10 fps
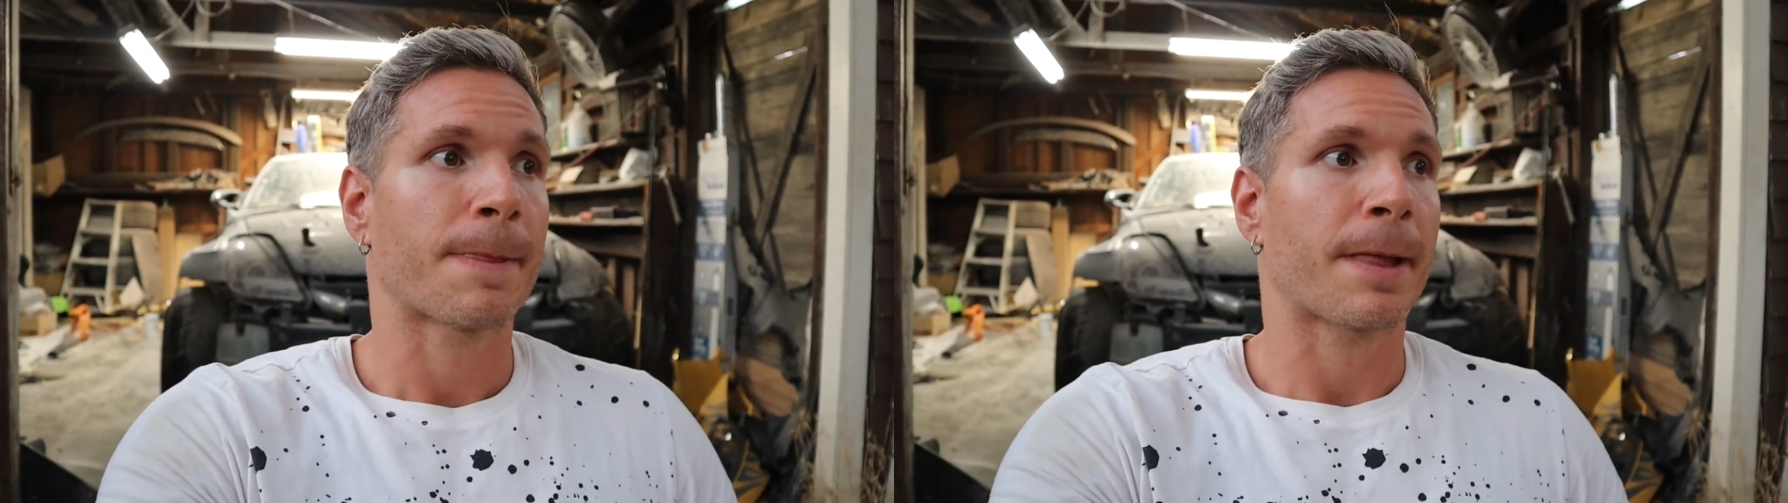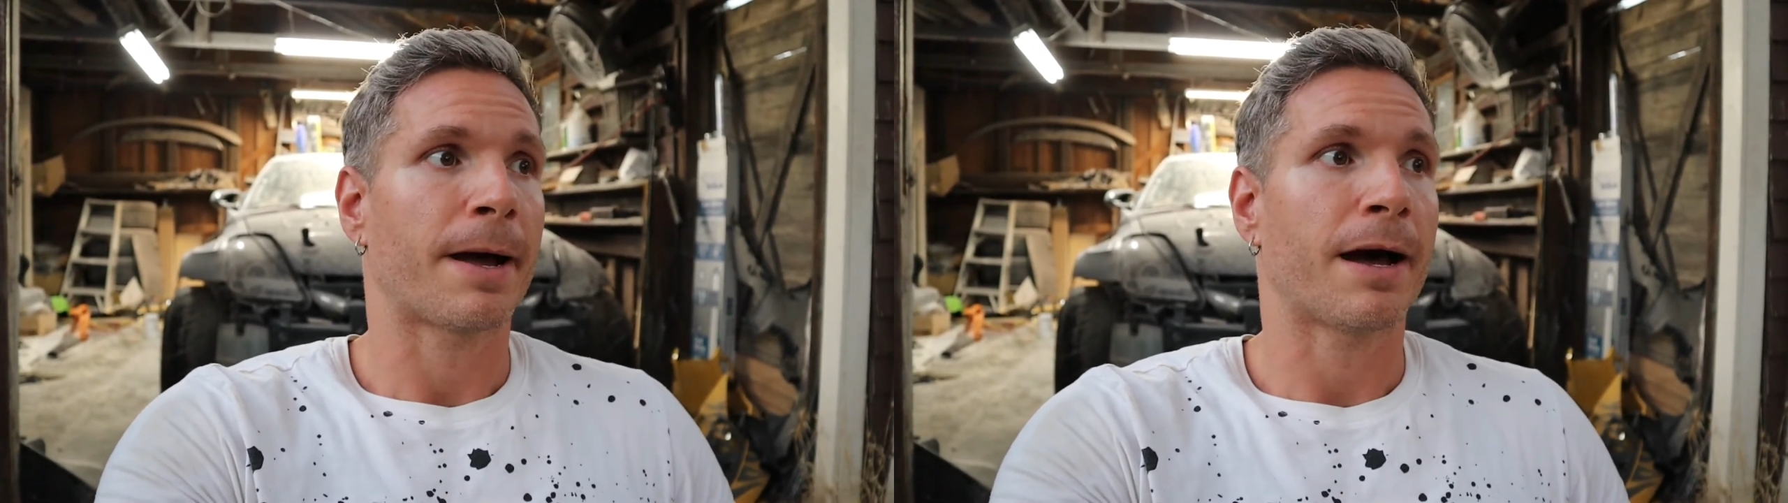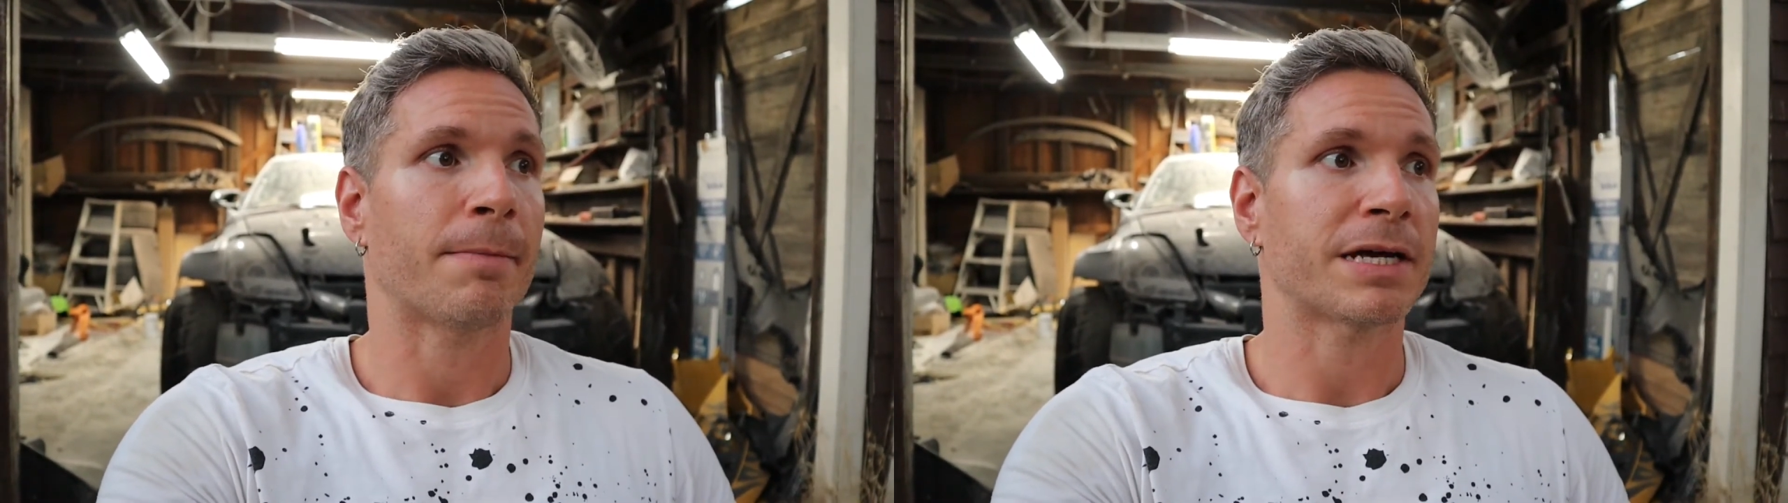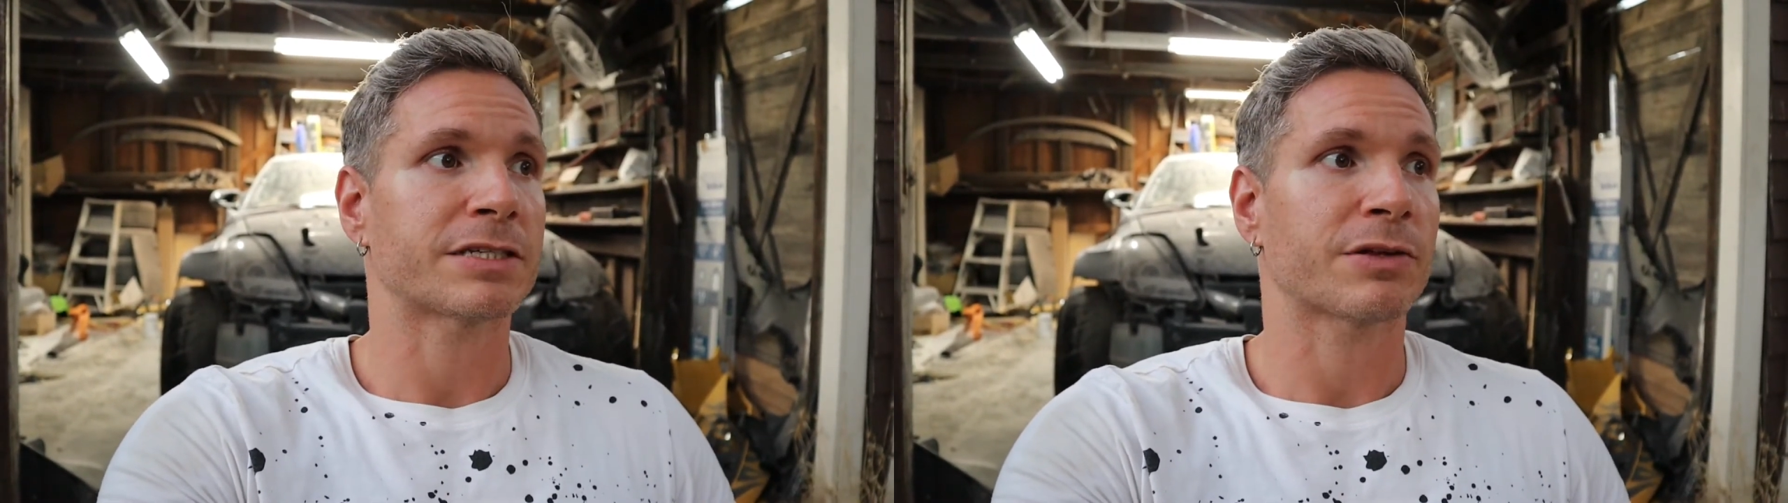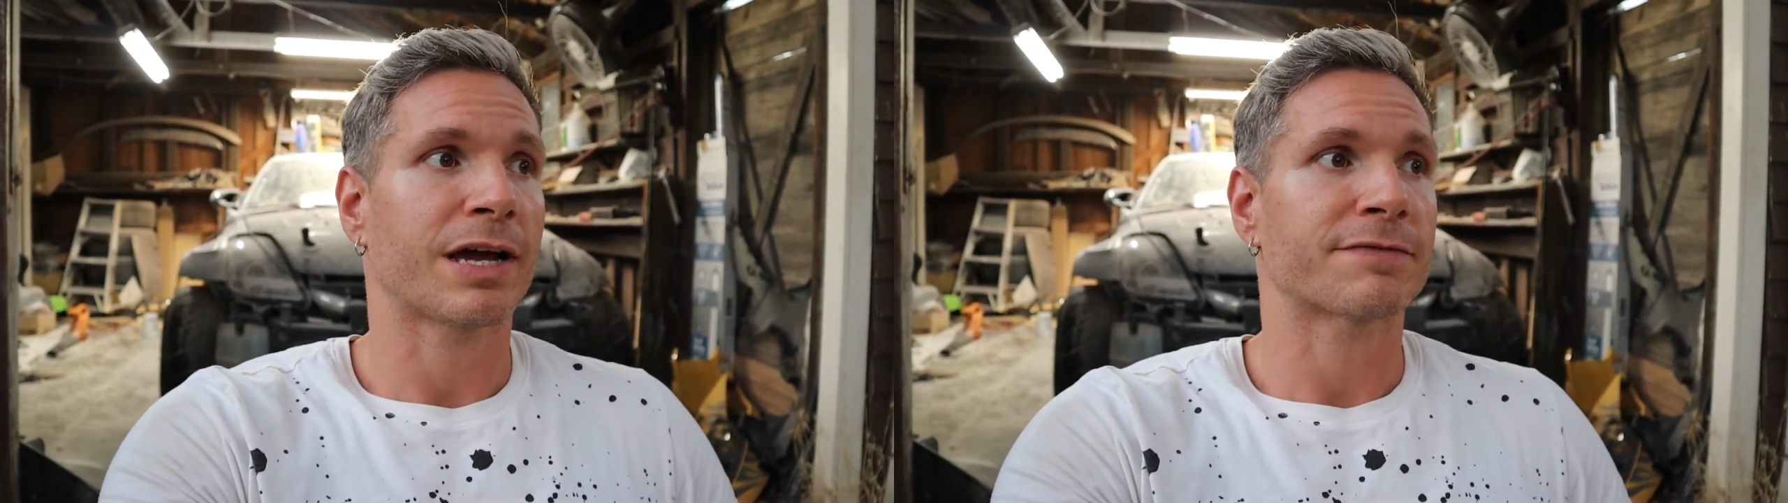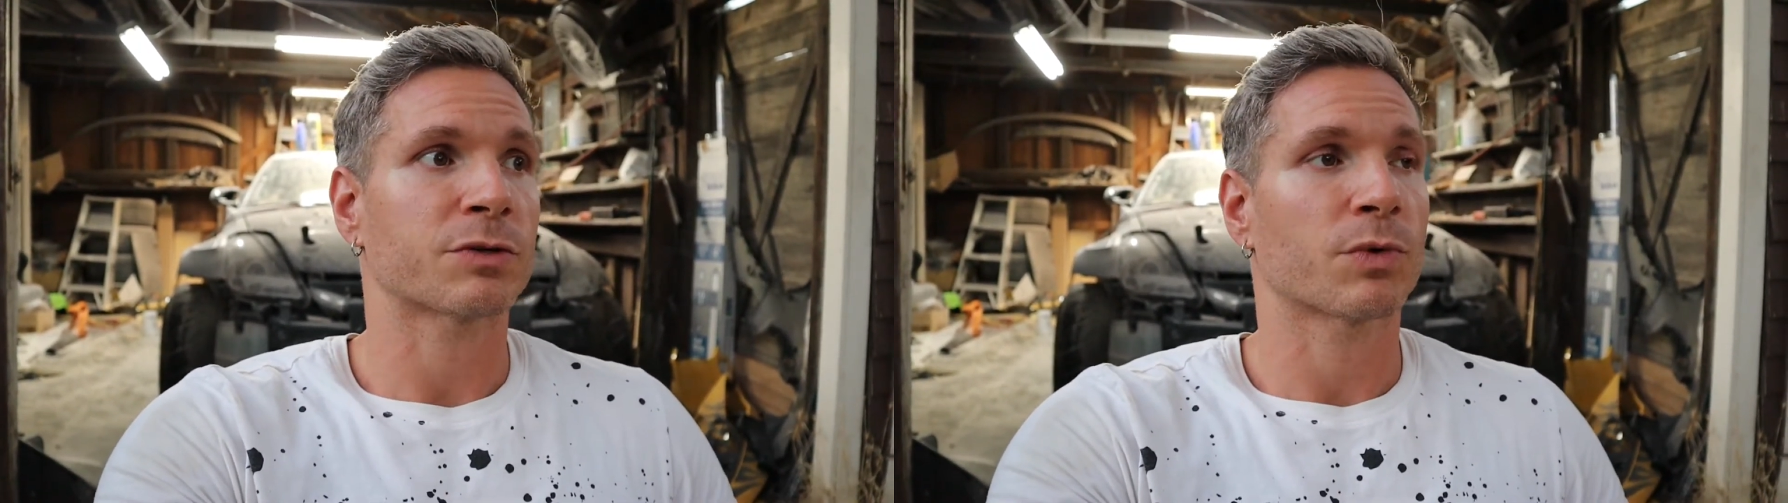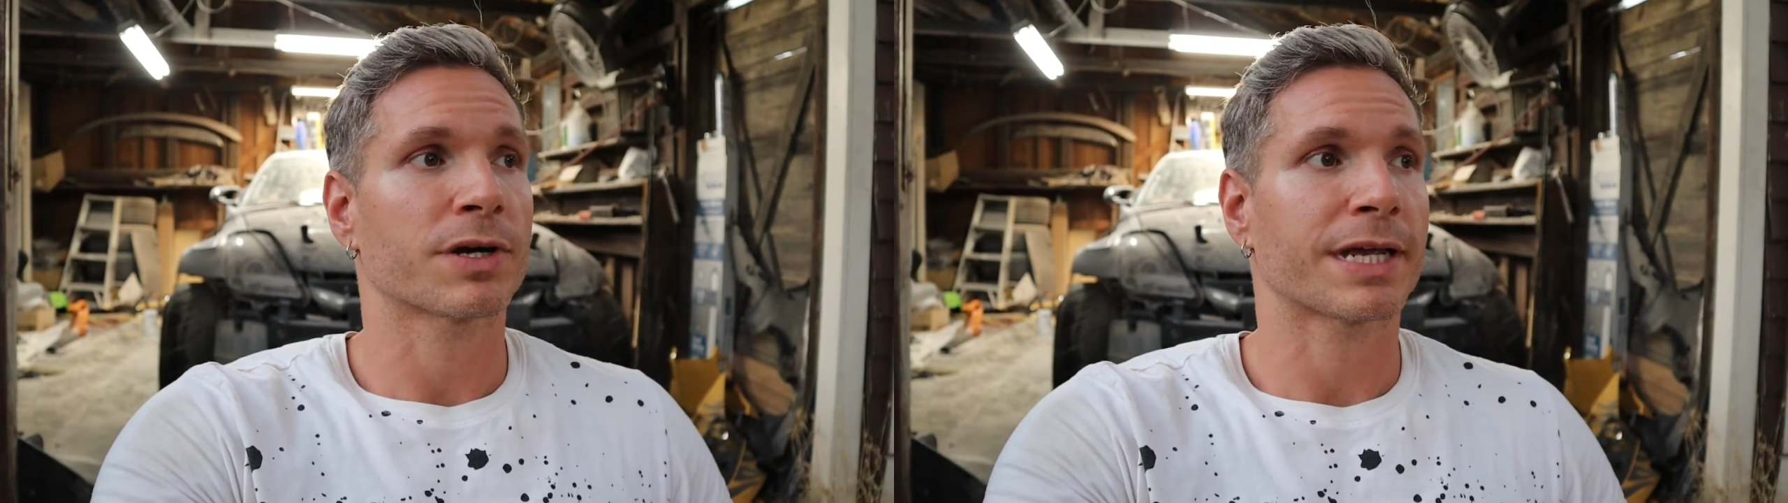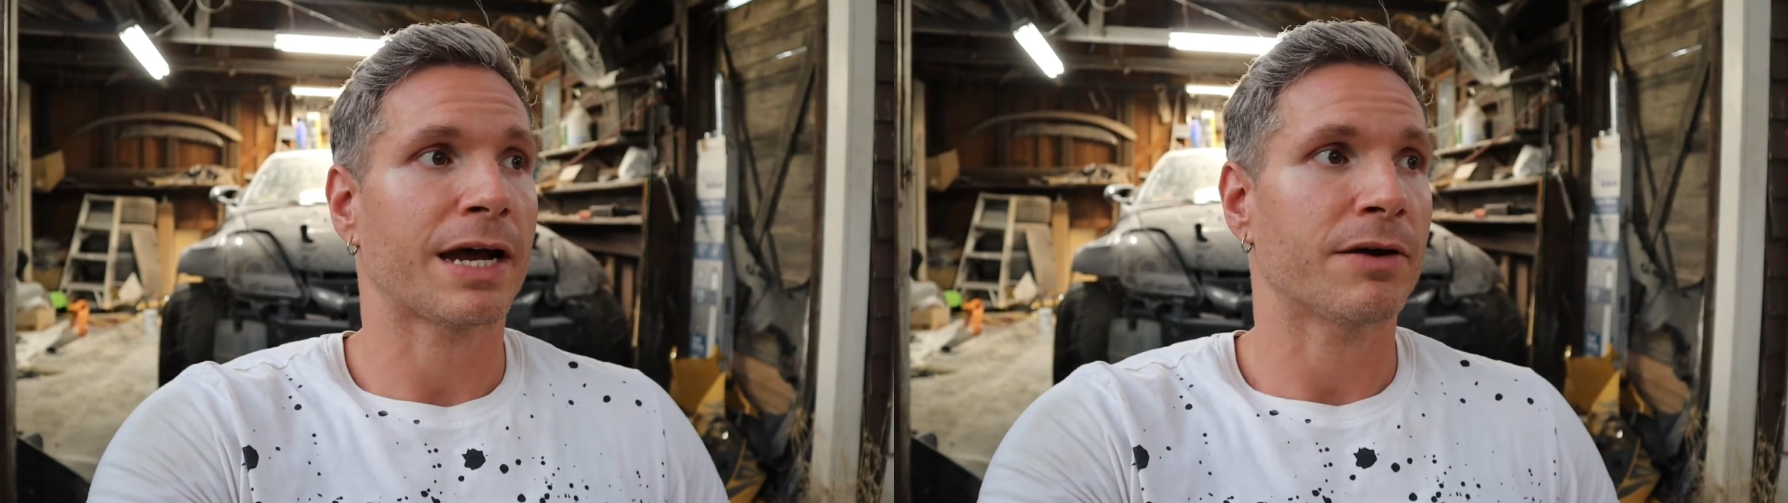I still have to
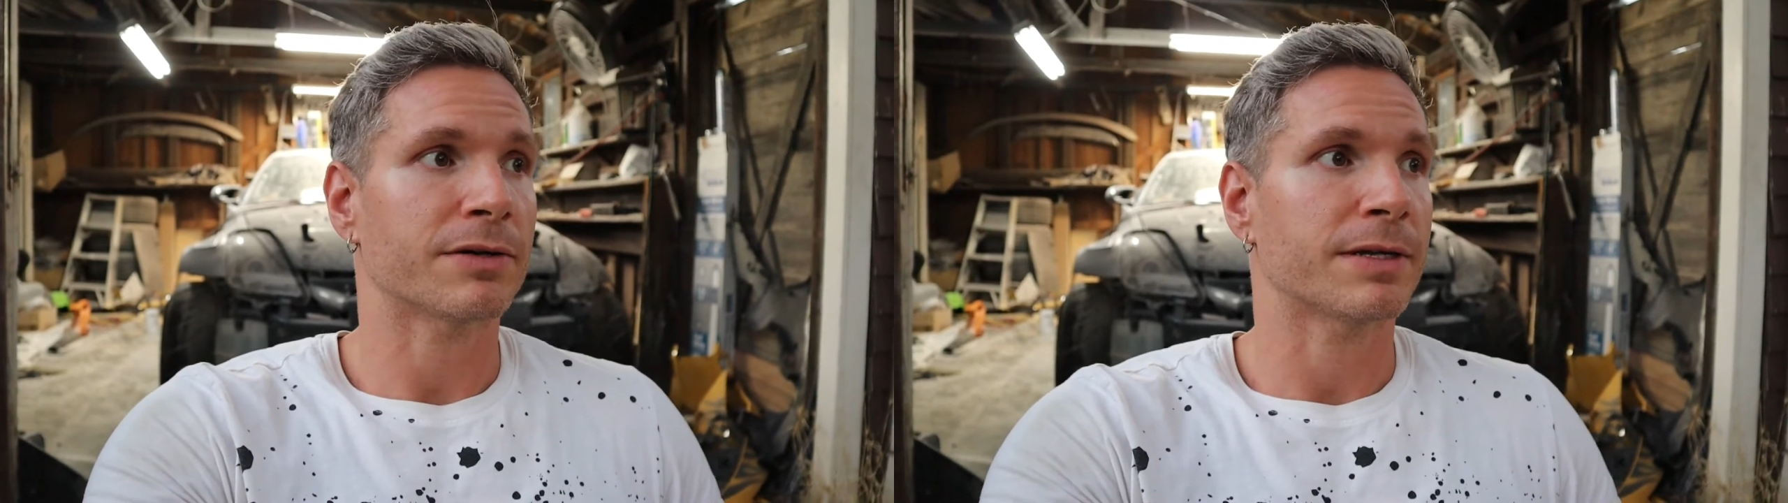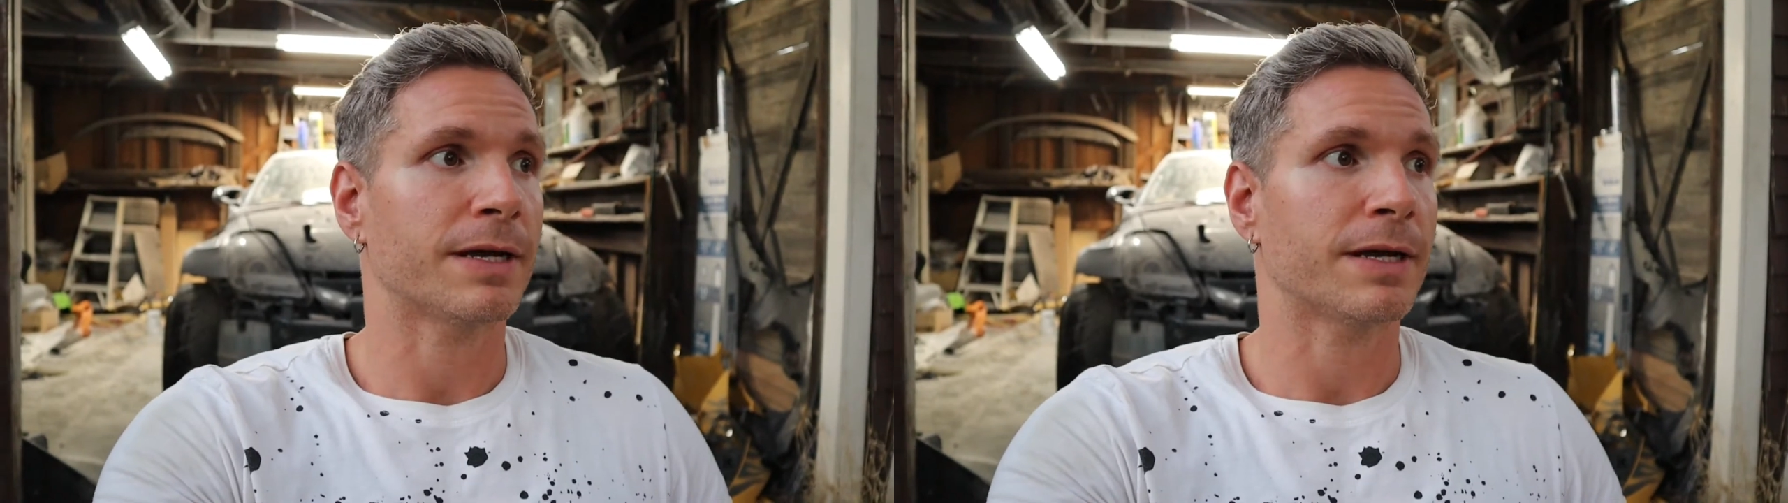work out